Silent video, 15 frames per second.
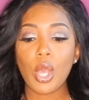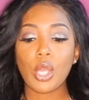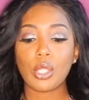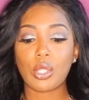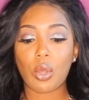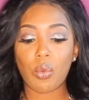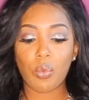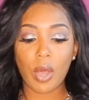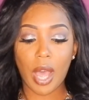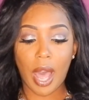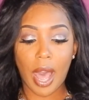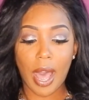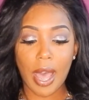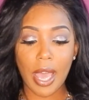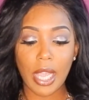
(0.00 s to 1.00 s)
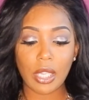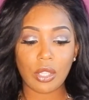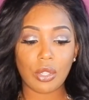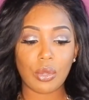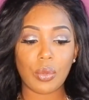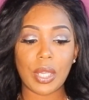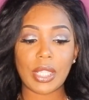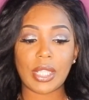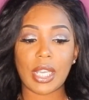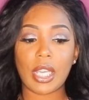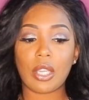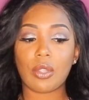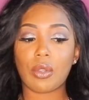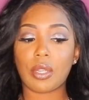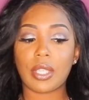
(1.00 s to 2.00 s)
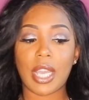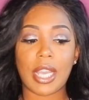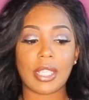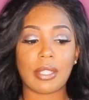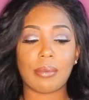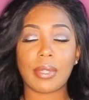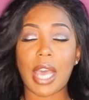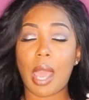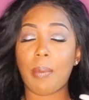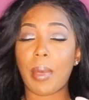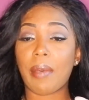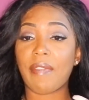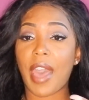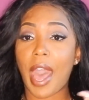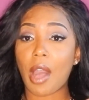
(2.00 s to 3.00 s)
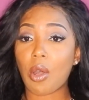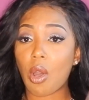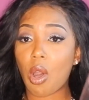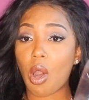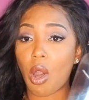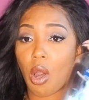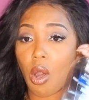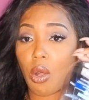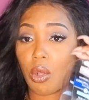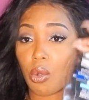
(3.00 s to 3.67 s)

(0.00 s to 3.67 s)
So what I do is either take some type of alcohol,